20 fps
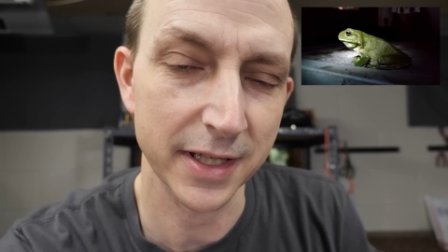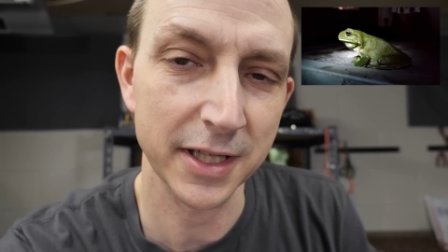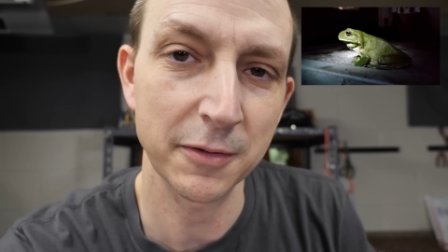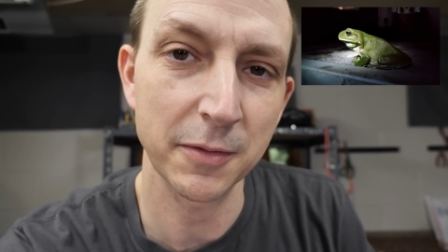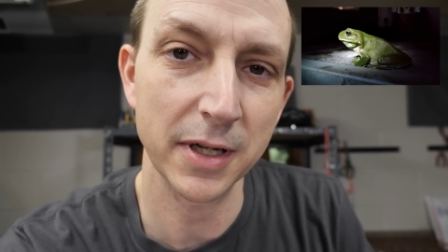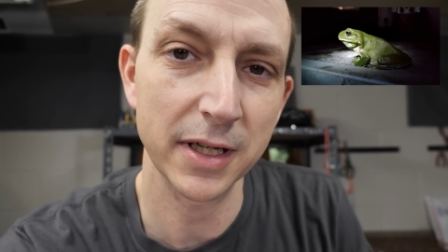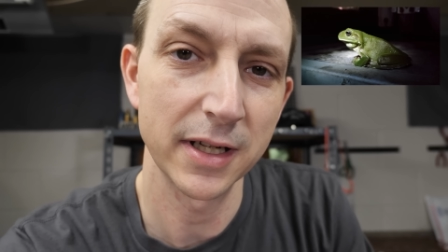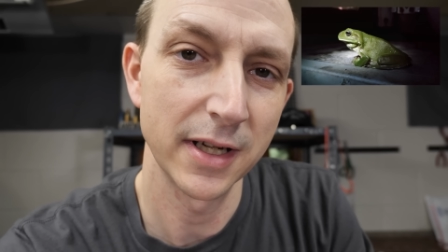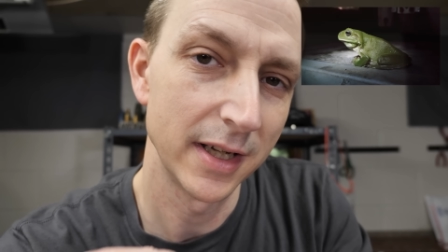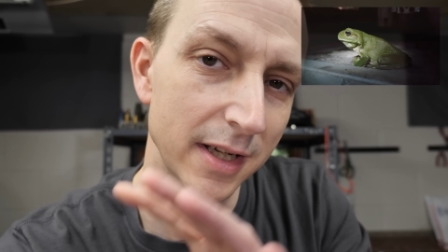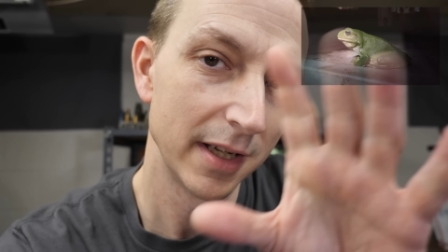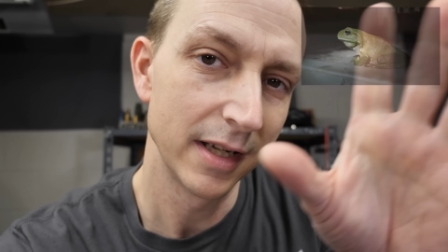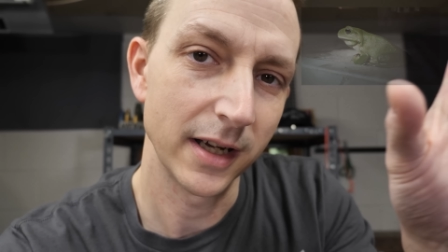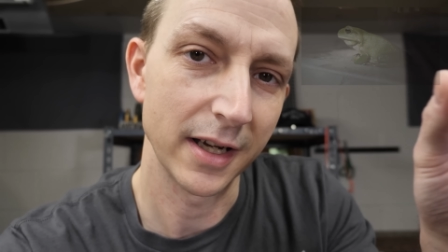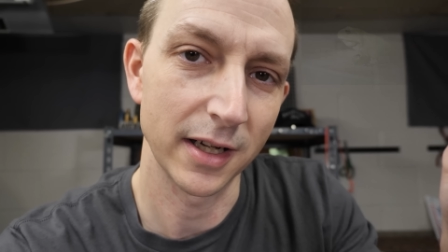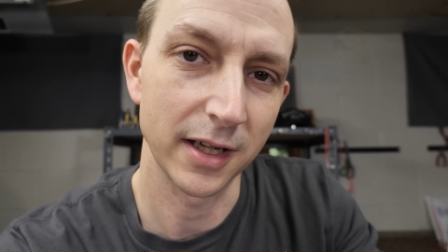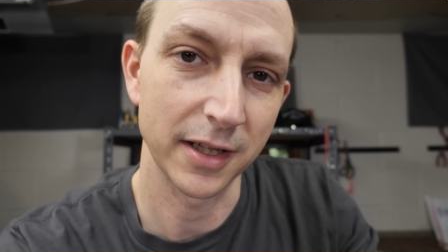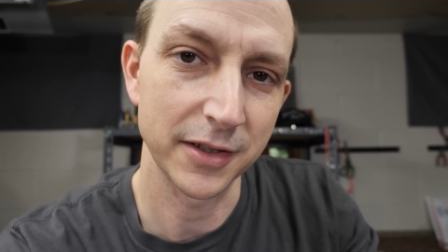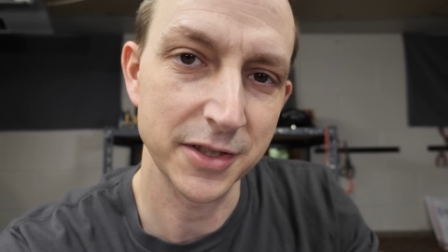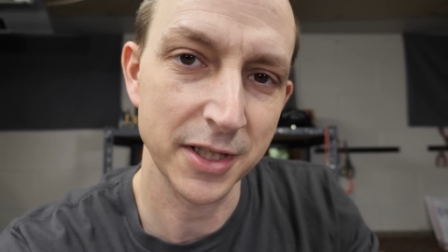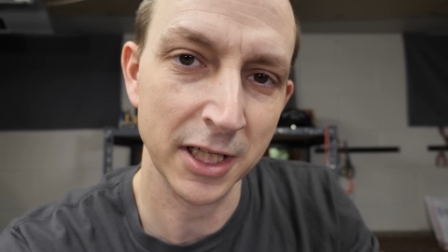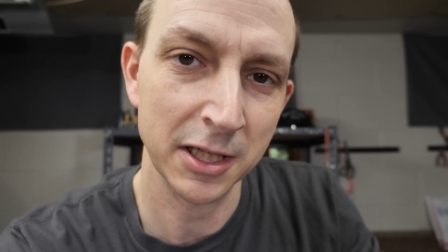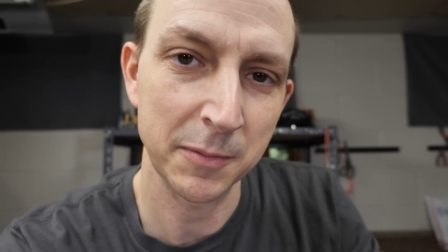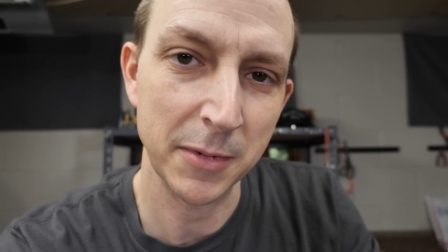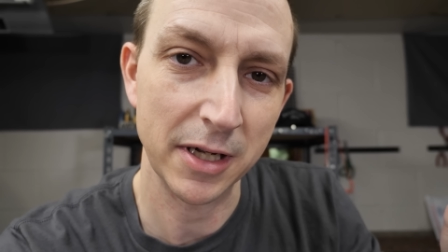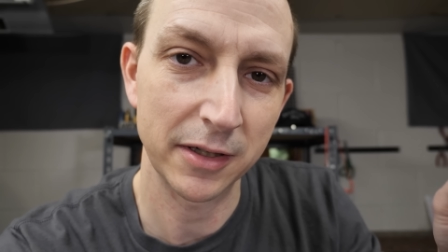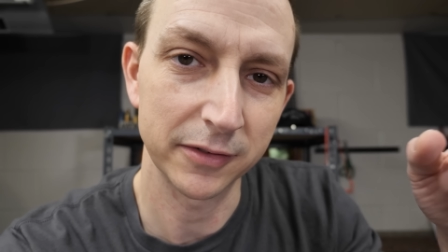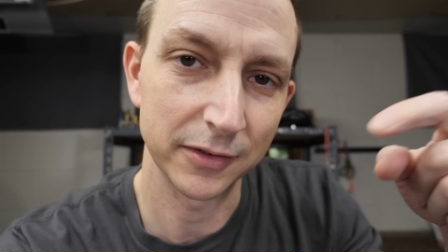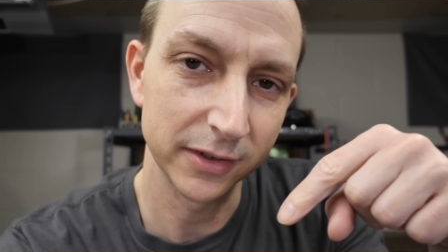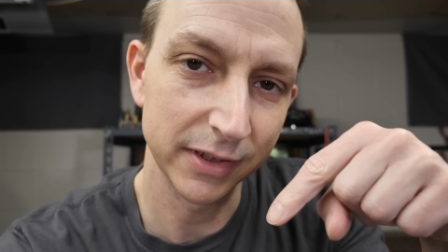Anyway, uh, check him
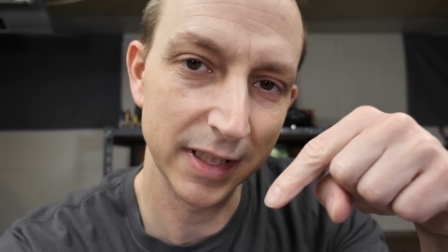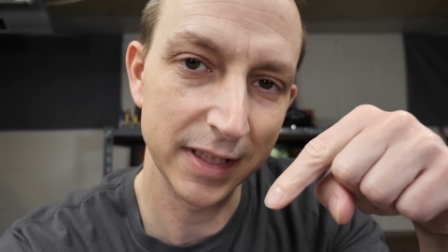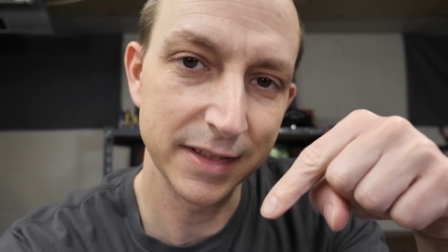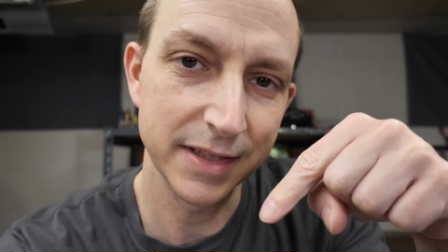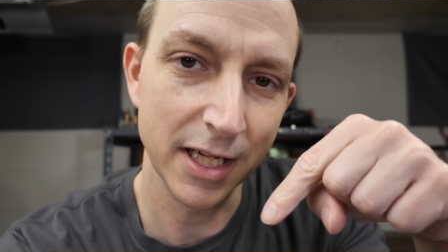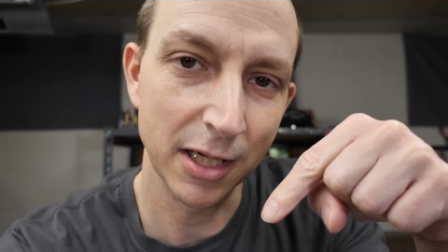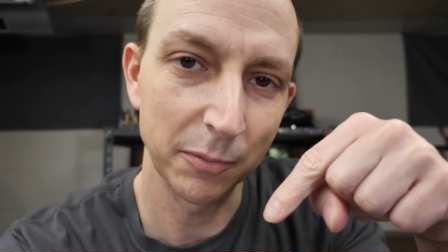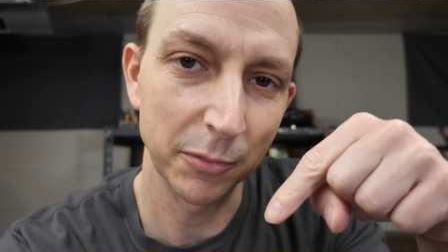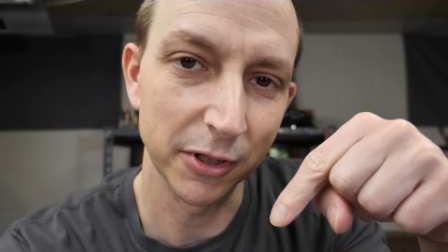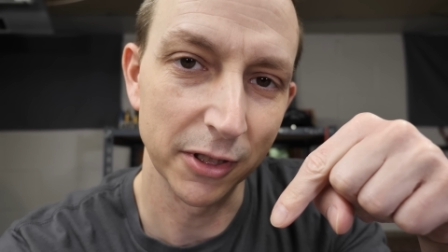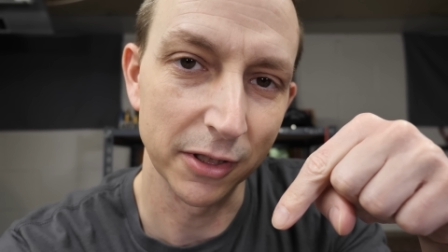out, link down